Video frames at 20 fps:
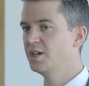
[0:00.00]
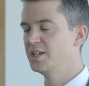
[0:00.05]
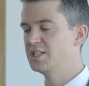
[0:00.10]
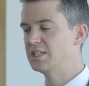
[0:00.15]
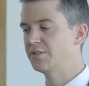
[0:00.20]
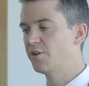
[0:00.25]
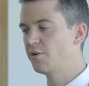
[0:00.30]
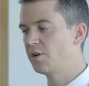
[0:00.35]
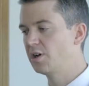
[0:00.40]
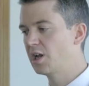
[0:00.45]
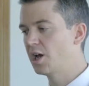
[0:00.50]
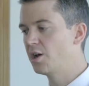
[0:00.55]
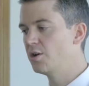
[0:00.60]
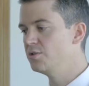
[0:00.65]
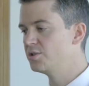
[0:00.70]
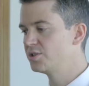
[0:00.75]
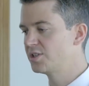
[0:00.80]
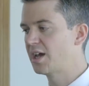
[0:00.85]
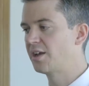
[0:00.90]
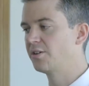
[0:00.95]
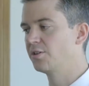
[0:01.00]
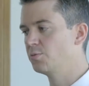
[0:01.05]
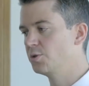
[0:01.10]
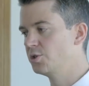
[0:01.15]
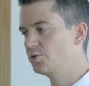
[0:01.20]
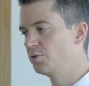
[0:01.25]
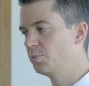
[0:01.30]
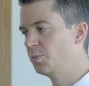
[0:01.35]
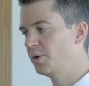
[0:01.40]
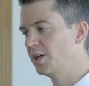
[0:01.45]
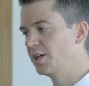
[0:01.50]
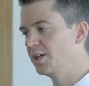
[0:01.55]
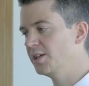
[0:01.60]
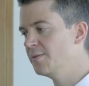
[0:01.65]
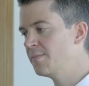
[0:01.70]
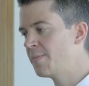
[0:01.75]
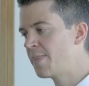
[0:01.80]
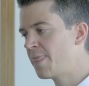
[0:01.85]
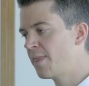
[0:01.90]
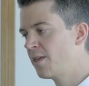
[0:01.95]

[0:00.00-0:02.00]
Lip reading: is a very low standard, which will be